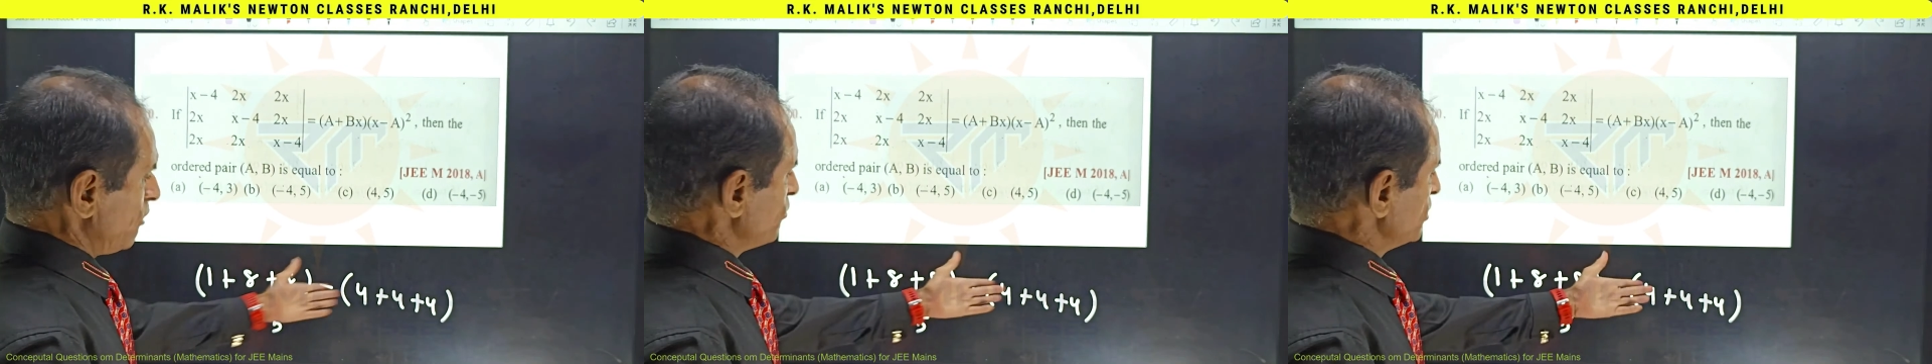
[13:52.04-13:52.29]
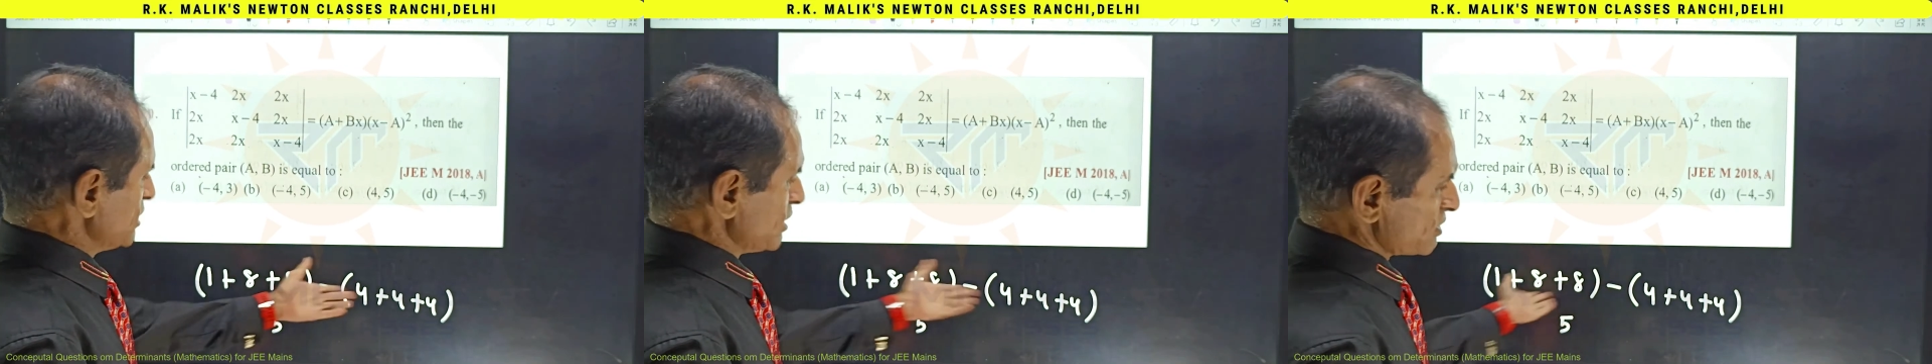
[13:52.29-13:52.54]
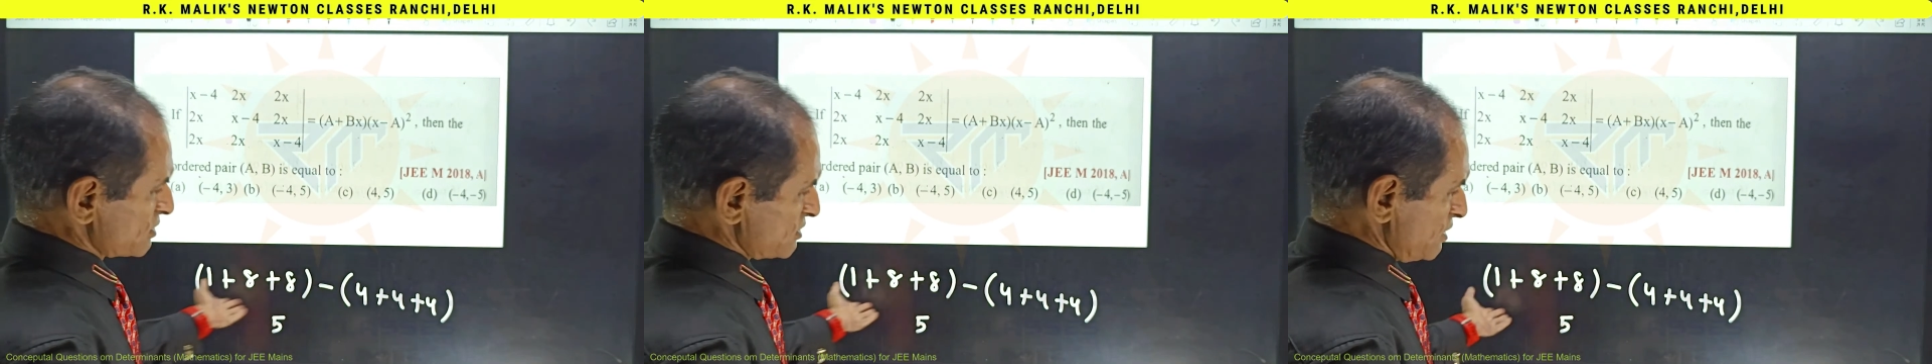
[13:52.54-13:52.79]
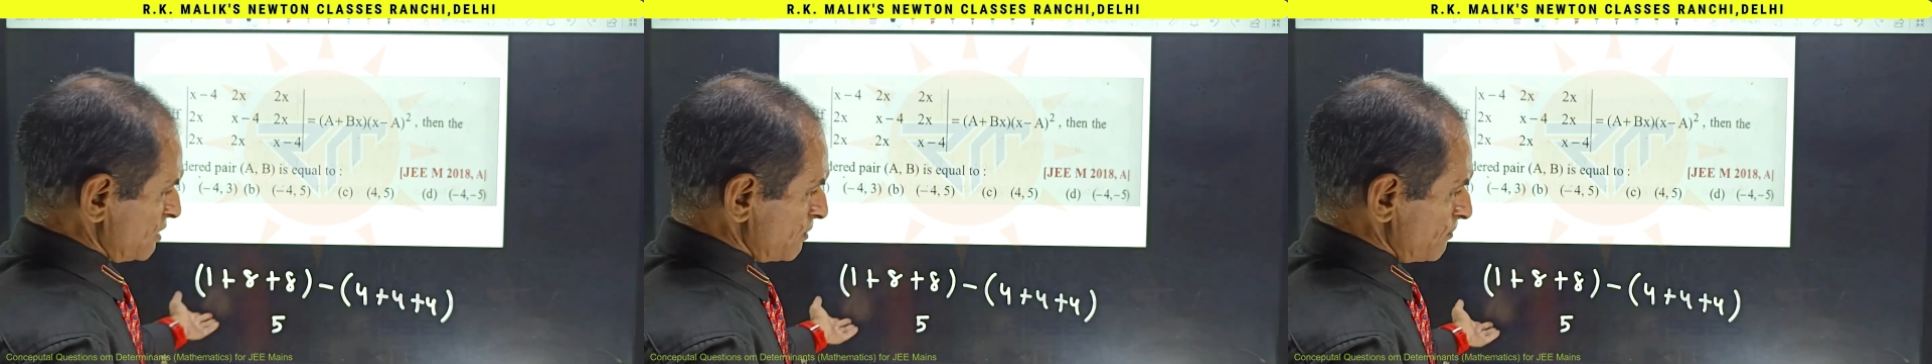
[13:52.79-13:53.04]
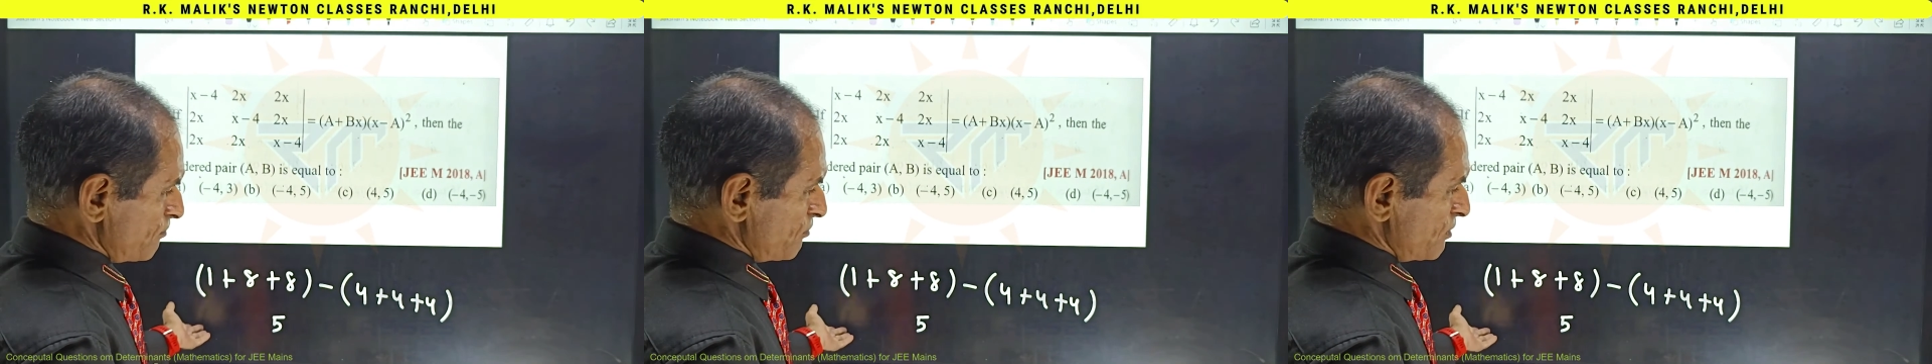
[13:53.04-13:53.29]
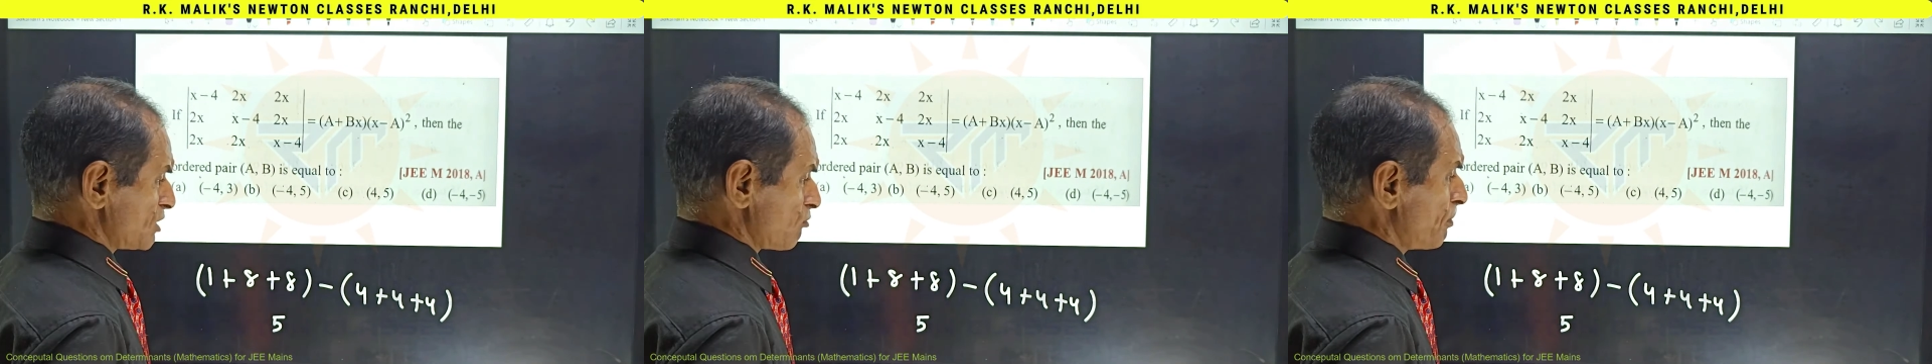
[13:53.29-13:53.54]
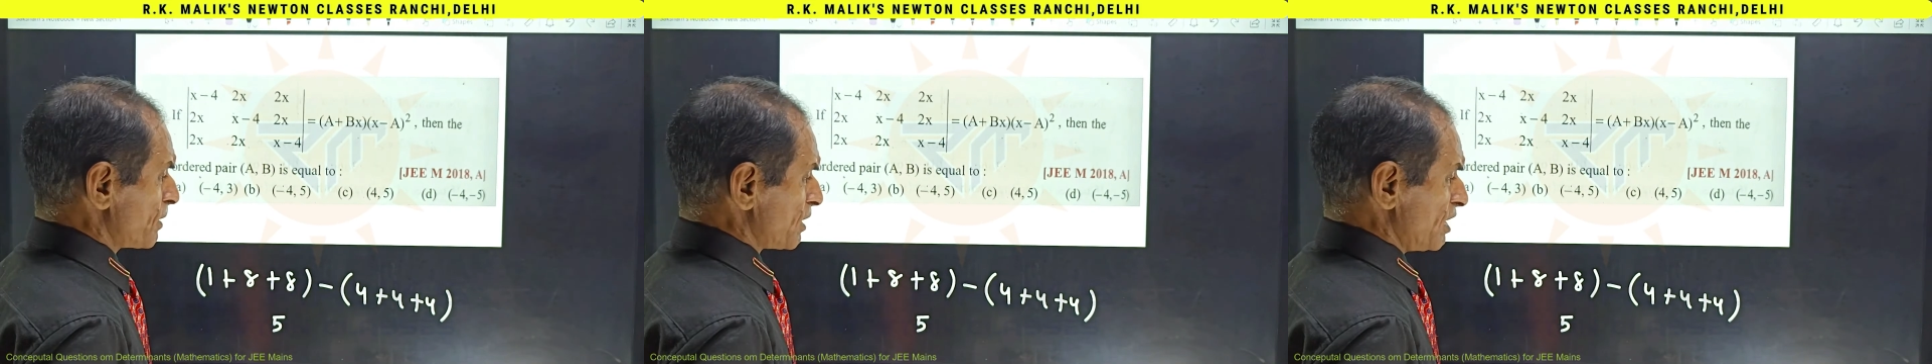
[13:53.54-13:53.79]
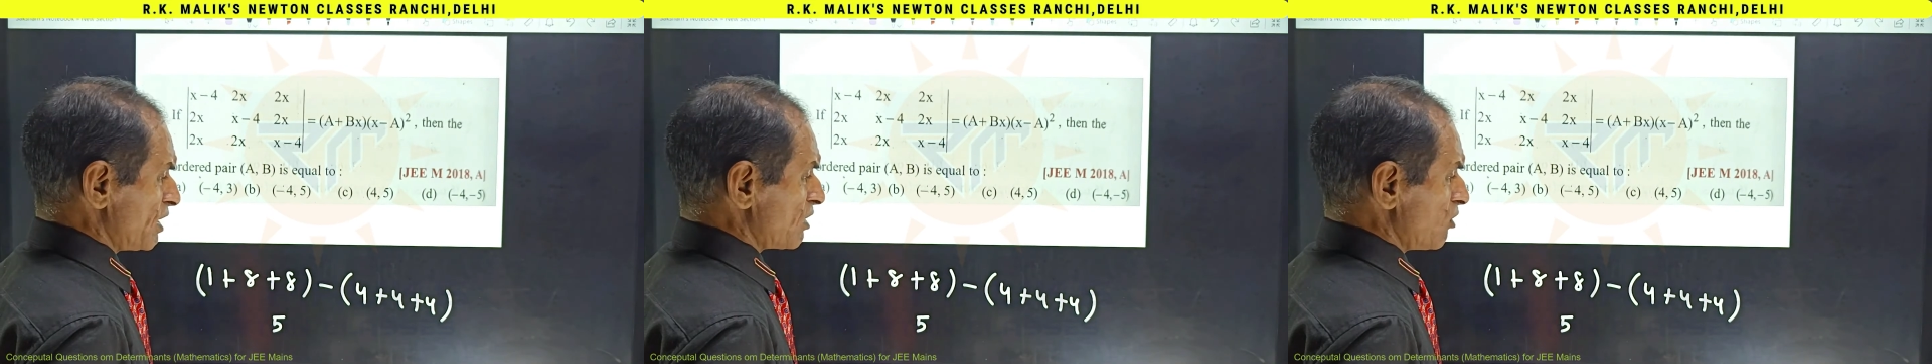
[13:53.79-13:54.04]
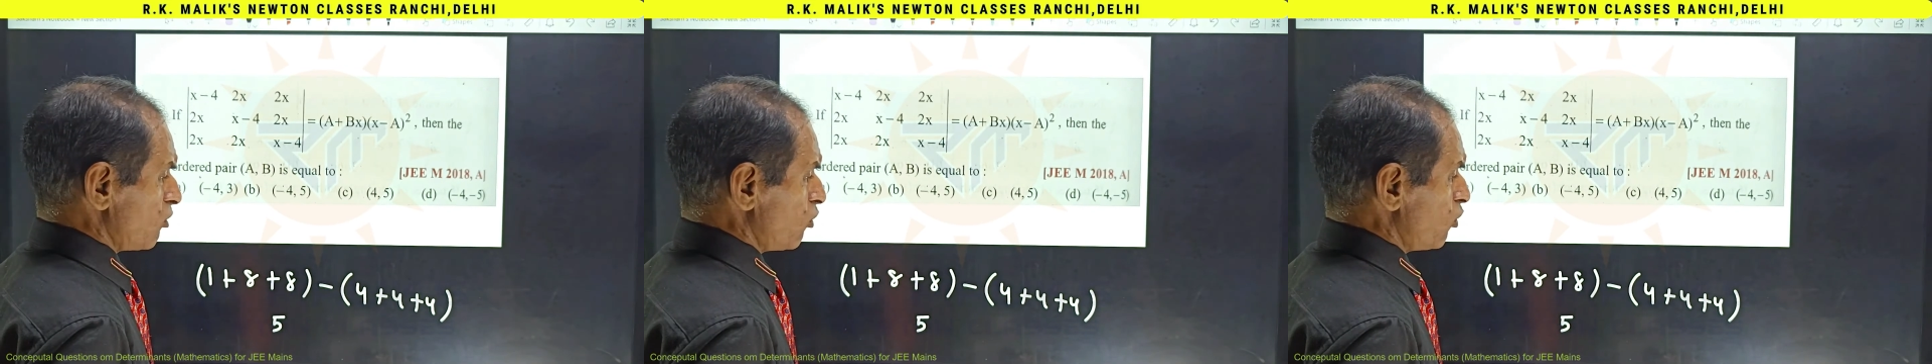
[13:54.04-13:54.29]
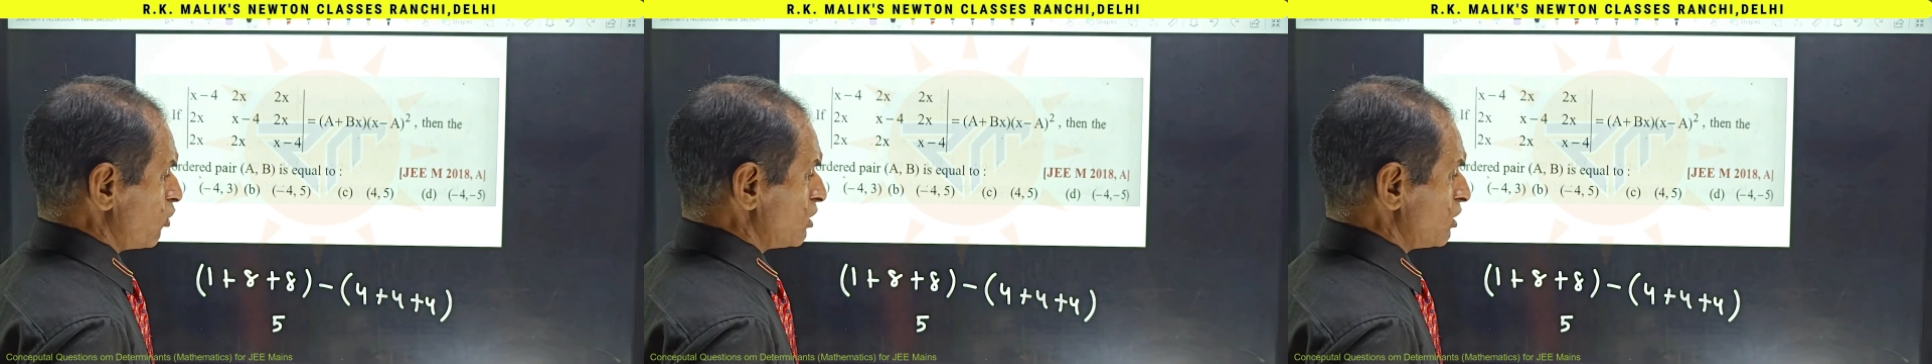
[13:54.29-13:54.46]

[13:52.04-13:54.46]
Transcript: I have written this thing? This will be clear